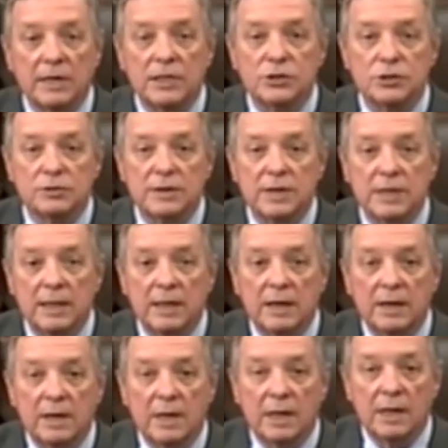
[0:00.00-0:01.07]
history
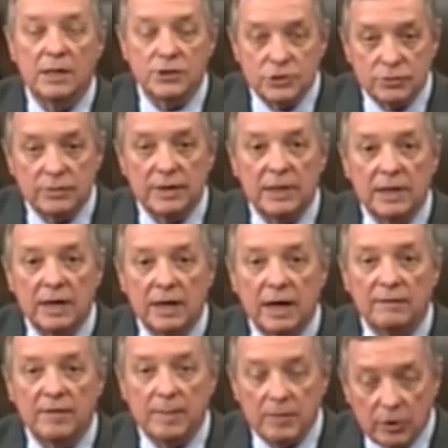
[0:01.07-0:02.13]
a history
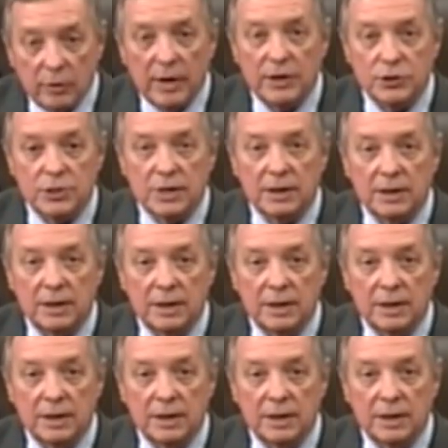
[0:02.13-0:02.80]
of immigration.